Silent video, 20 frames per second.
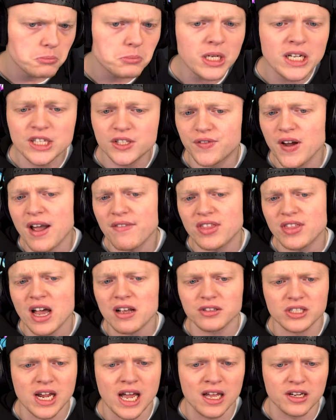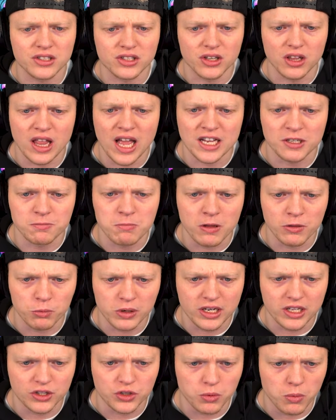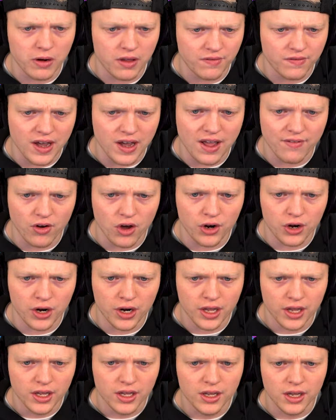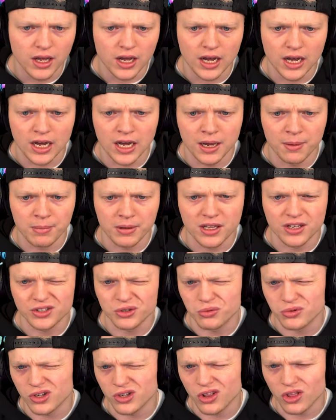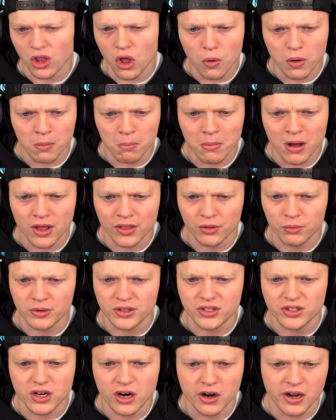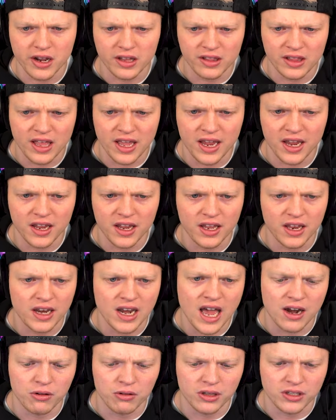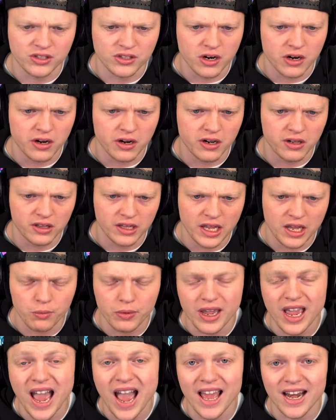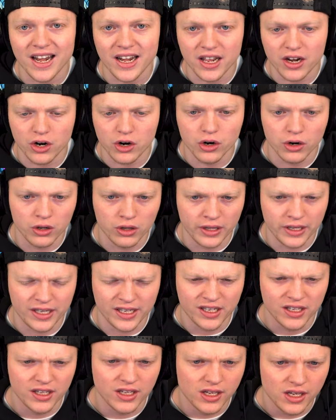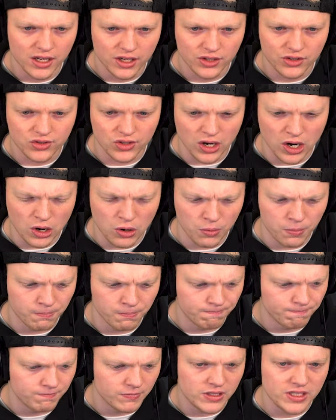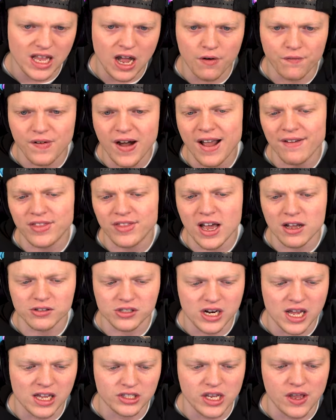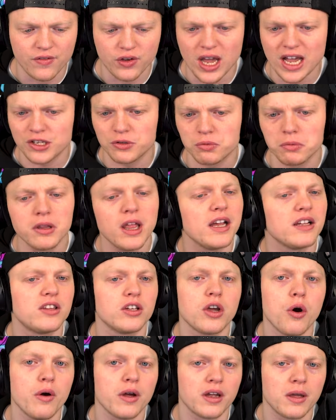it's $5,000. Last month, we did $2,500. Because it was a lower month. We started it late. Not only started it late, we ended early. So it's now $5,000. If you guys would like to go and